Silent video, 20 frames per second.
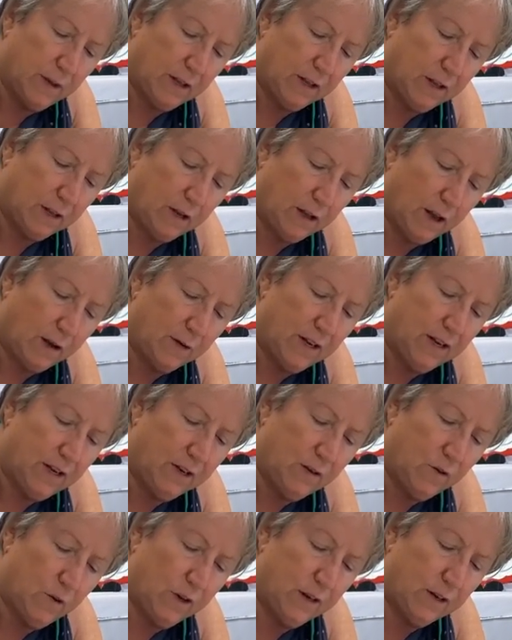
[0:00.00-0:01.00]
But I thought I
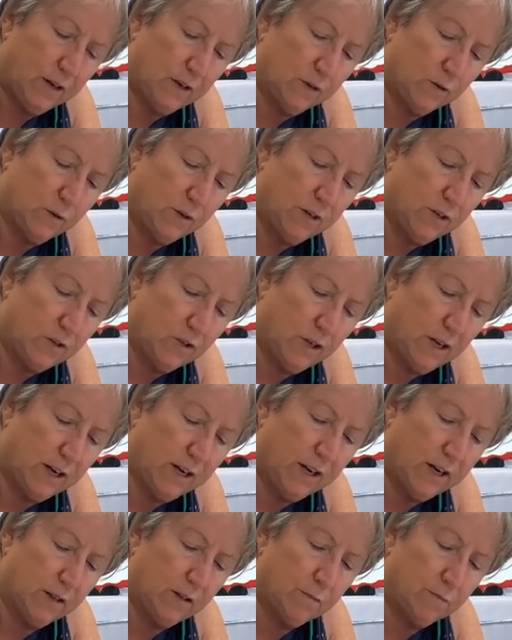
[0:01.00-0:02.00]
need to go ahead because we're going to
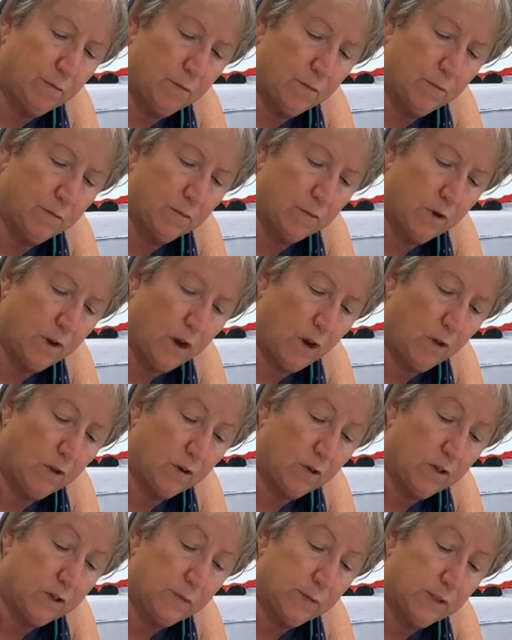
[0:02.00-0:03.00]
try to get
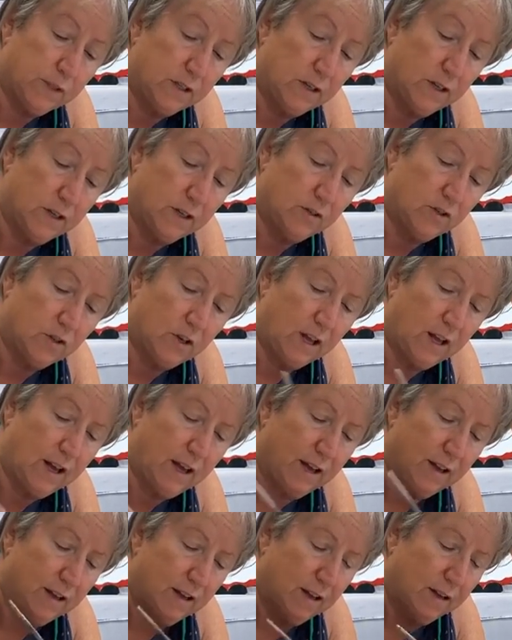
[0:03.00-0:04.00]
all the Christmas done in
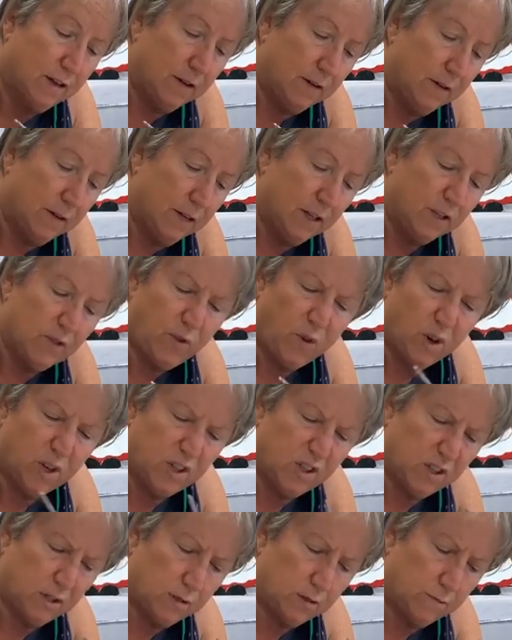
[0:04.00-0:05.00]
July as
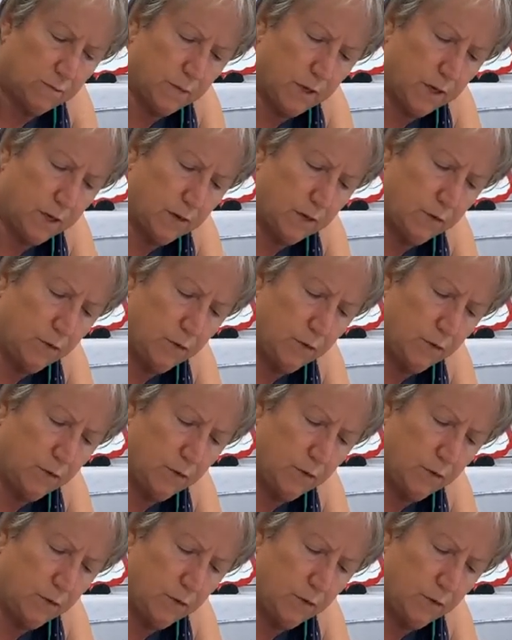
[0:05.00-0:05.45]
far as the,